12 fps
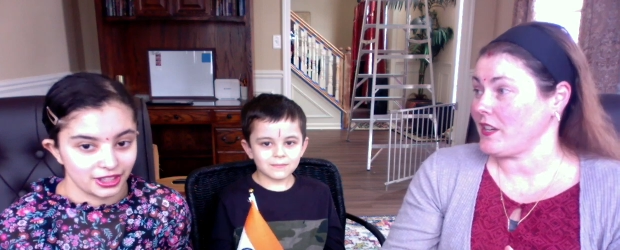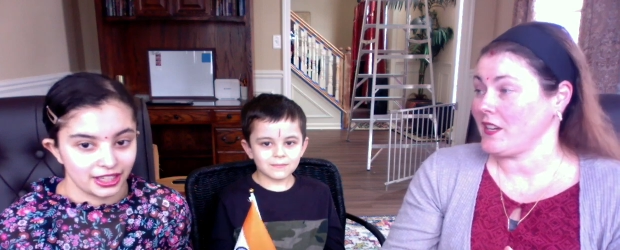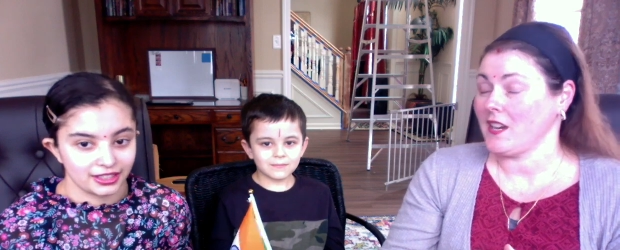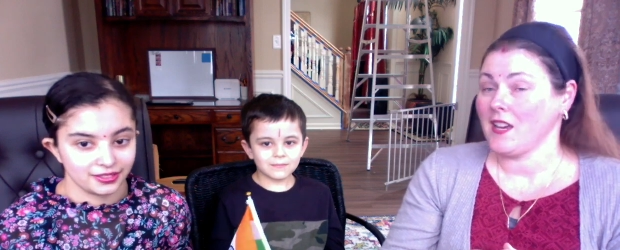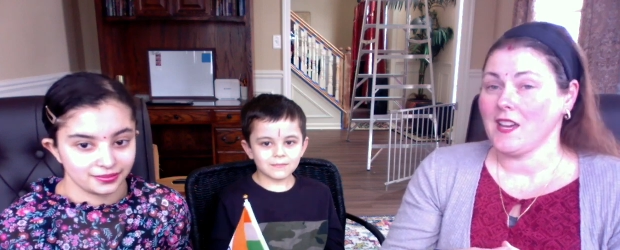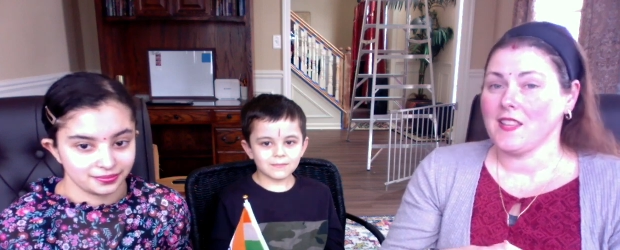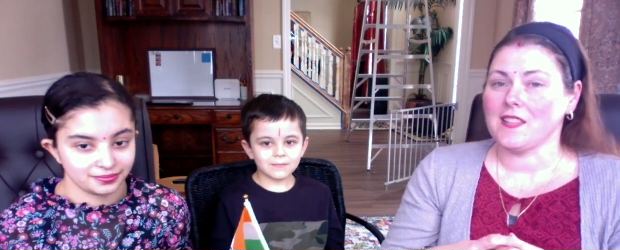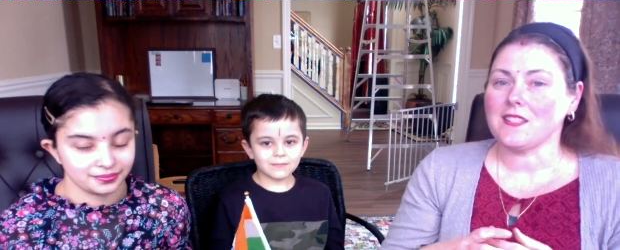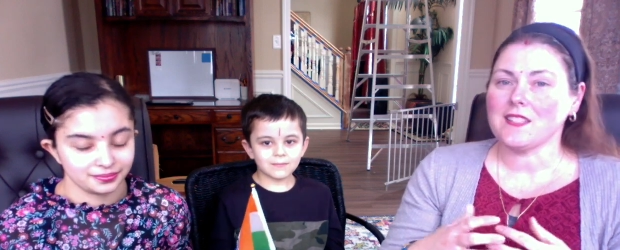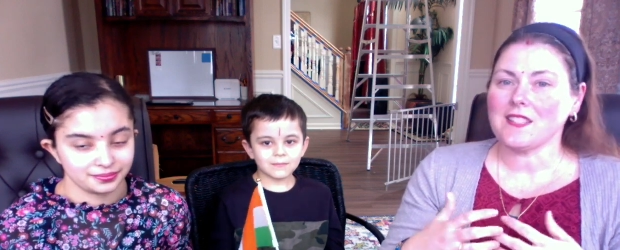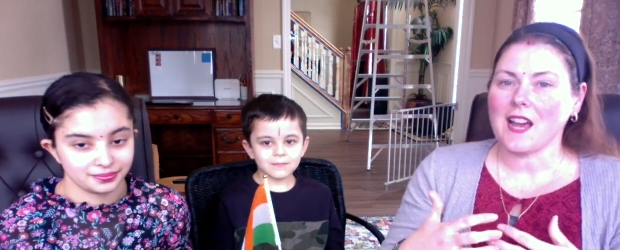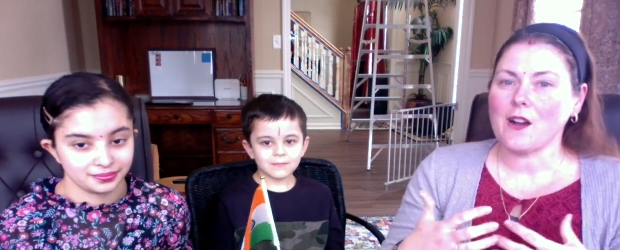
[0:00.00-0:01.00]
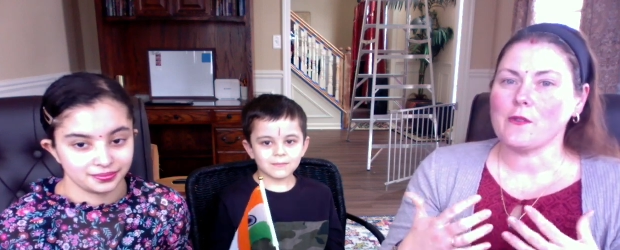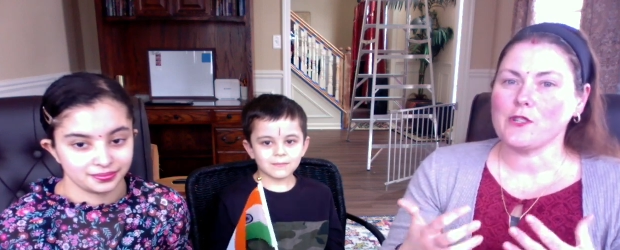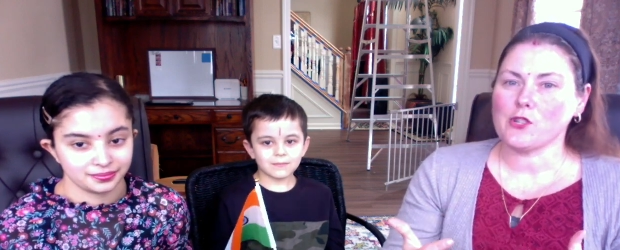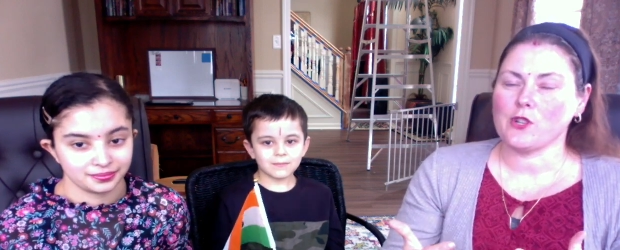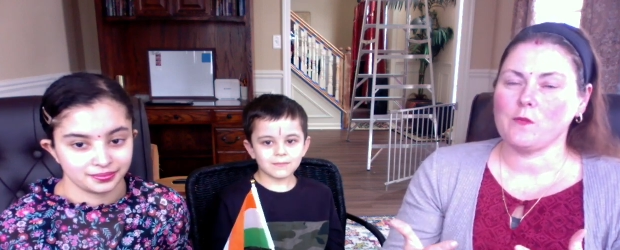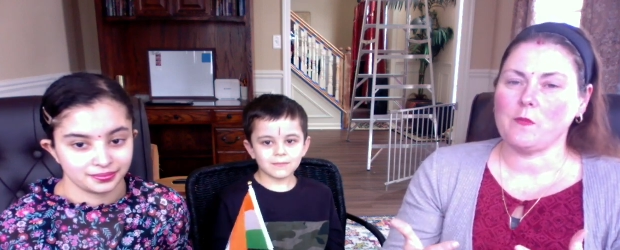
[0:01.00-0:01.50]
Speaker 1: Right. This is how it
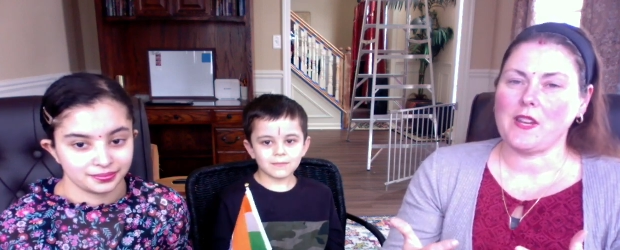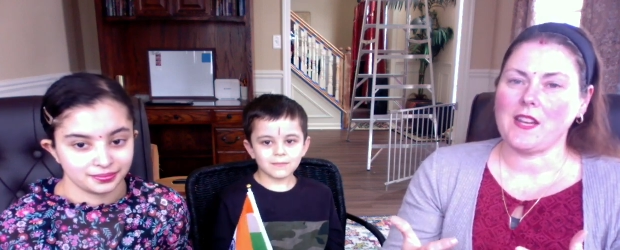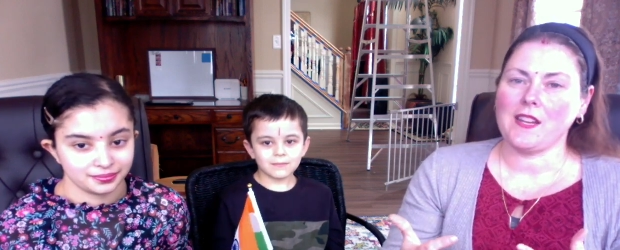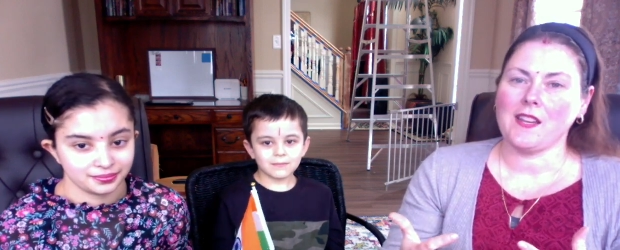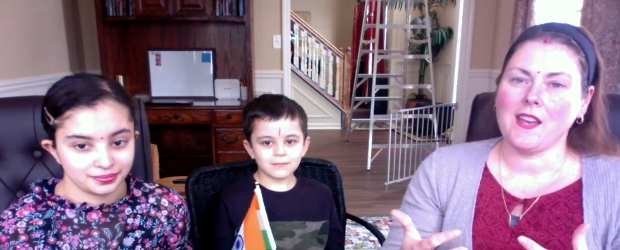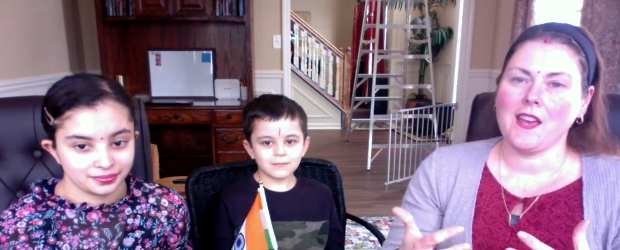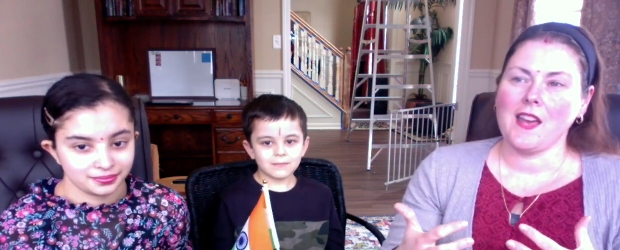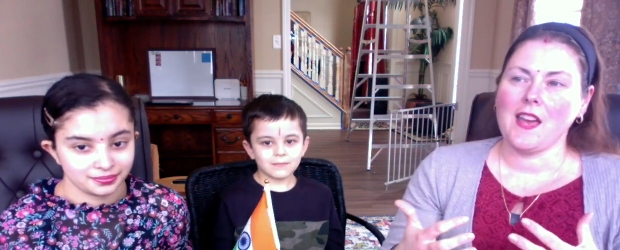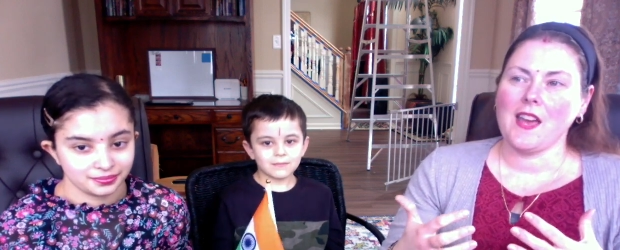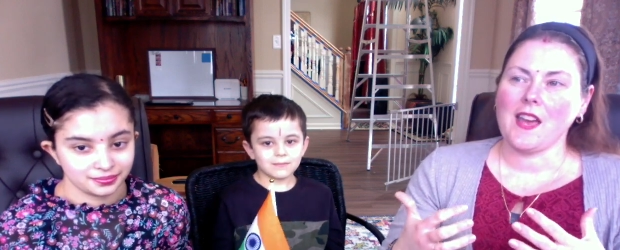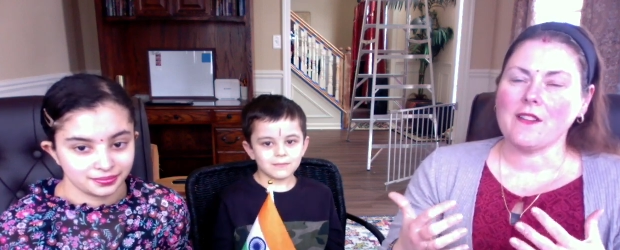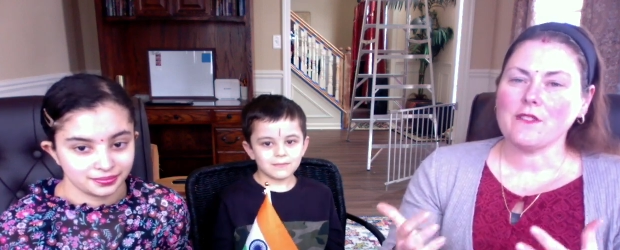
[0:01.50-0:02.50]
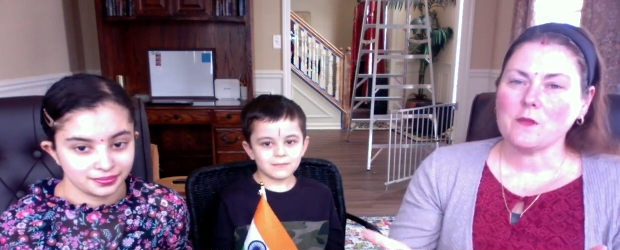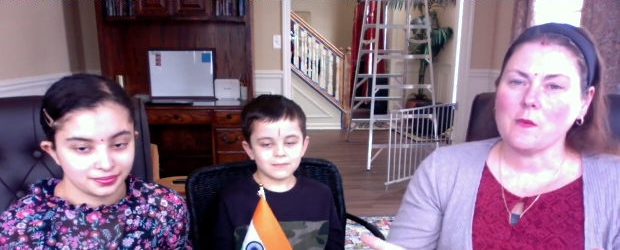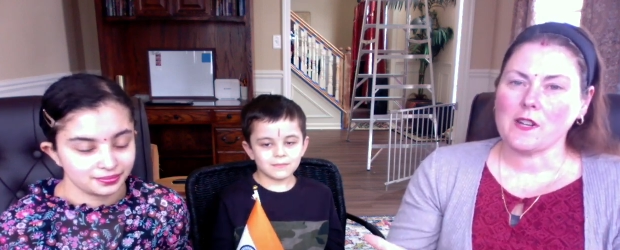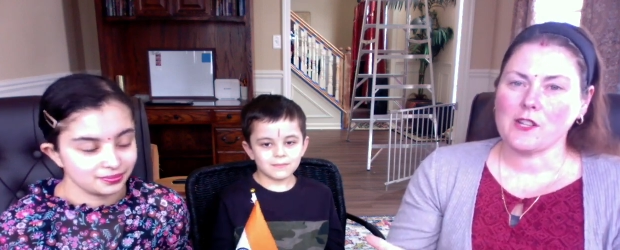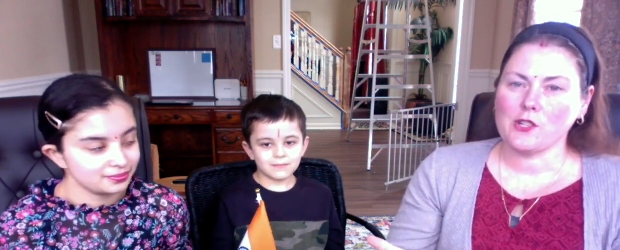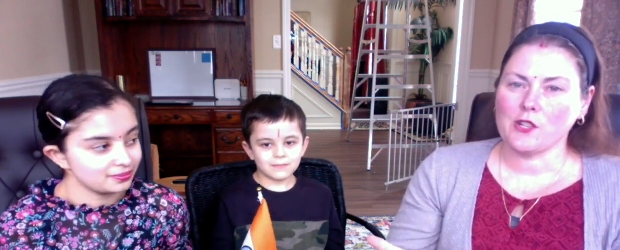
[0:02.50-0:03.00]
should be.
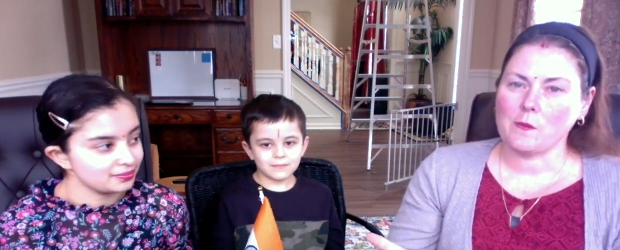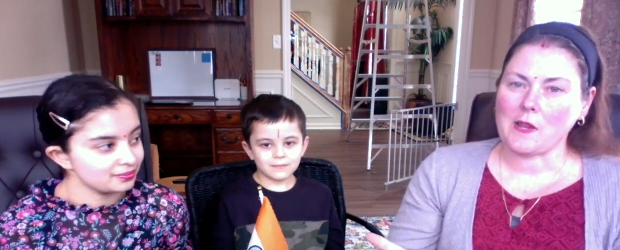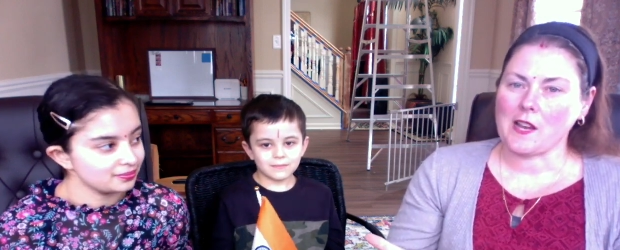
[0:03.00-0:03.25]
Everybody should be